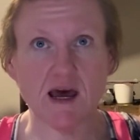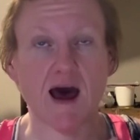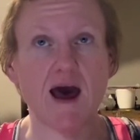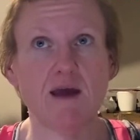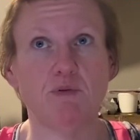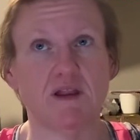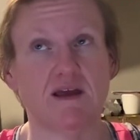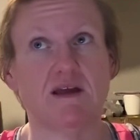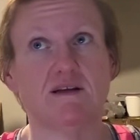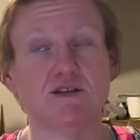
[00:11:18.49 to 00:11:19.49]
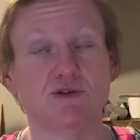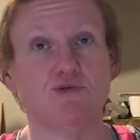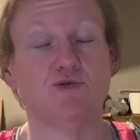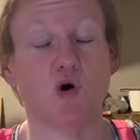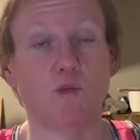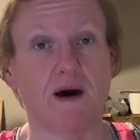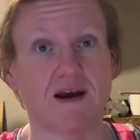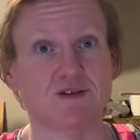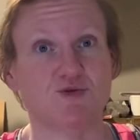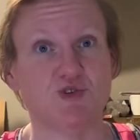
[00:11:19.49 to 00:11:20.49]
I plan to go
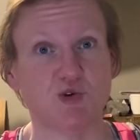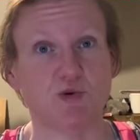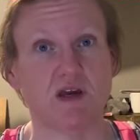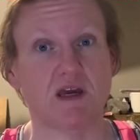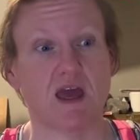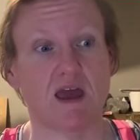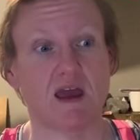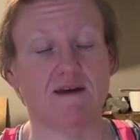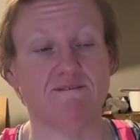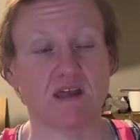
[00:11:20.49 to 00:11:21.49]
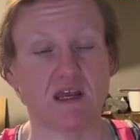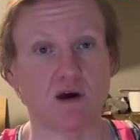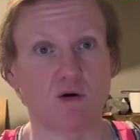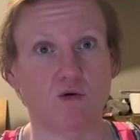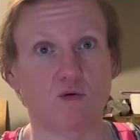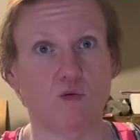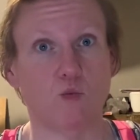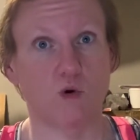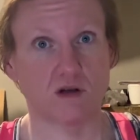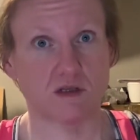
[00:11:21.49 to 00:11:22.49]
back to doing a video
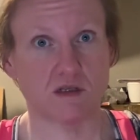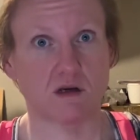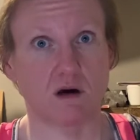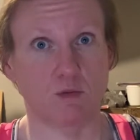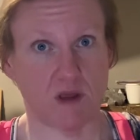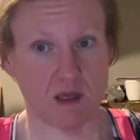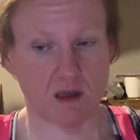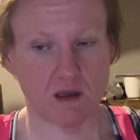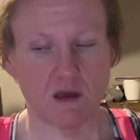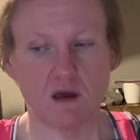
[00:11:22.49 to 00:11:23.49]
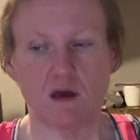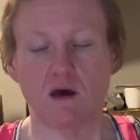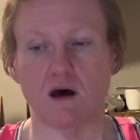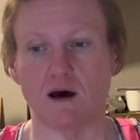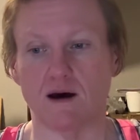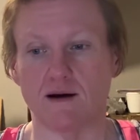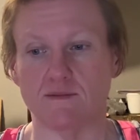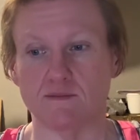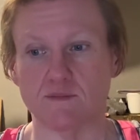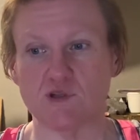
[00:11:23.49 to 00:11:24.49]
once a week.
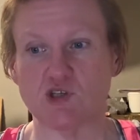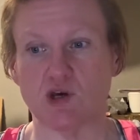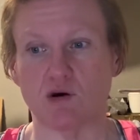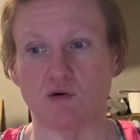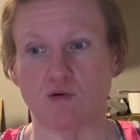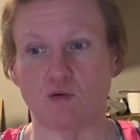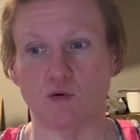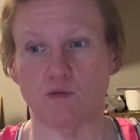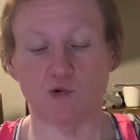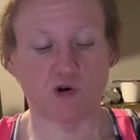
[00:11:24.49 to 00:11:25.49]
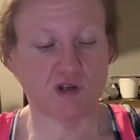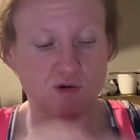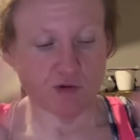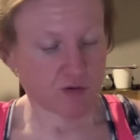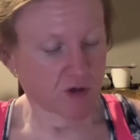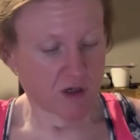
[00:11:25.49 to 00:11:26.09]
So I'm going to